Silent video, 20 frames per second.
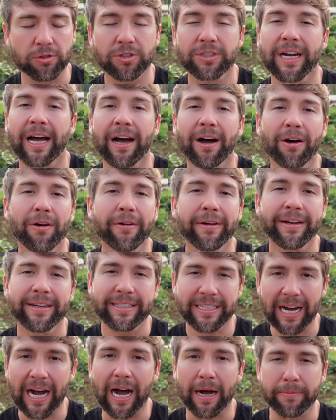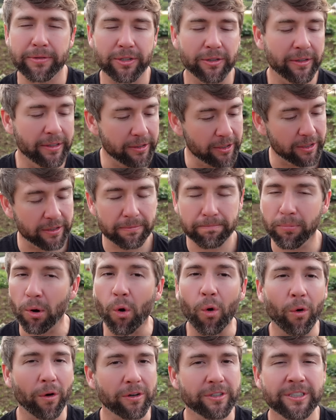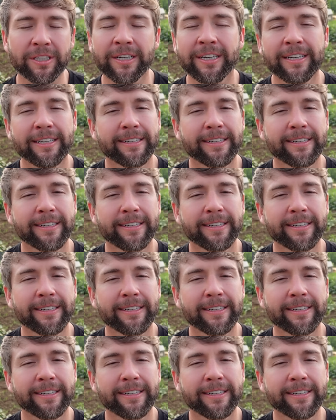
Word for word: style top, so it just pours.